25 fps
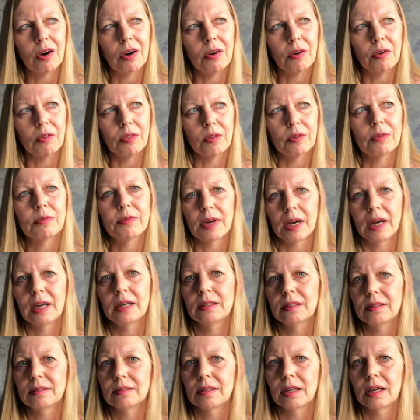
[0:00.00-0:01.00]
on the
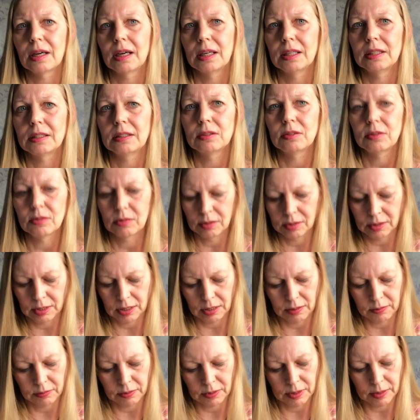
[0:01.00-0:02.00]
fine side. It doesn't
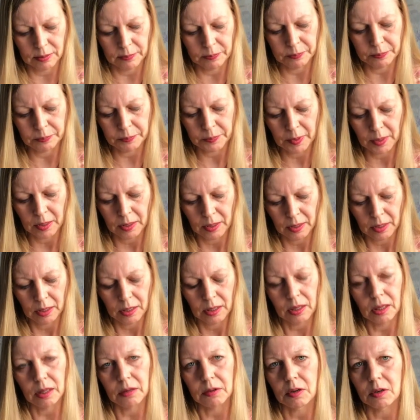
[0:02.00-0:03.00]
have
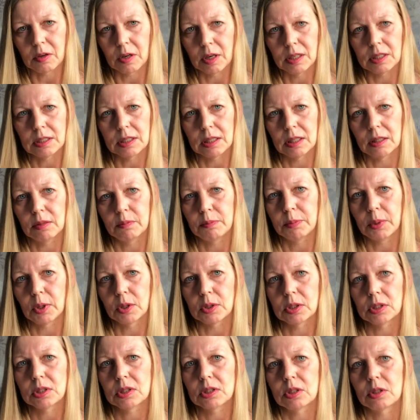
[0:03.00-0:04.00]
a great deal of
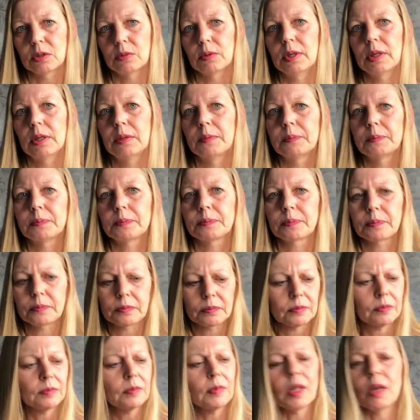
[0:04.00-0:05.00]
body to it.
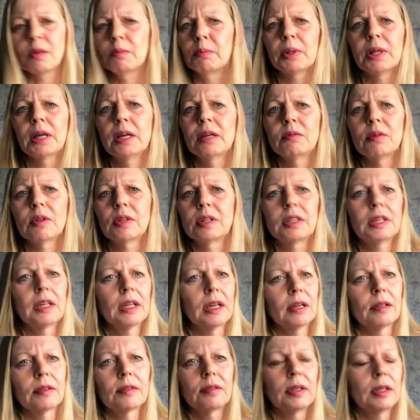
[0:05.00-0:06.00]
I'm playing with it, you
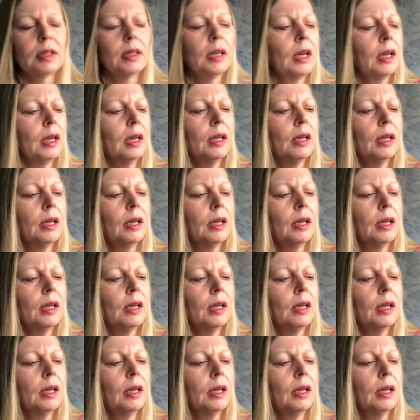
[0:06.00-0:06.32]
can't see,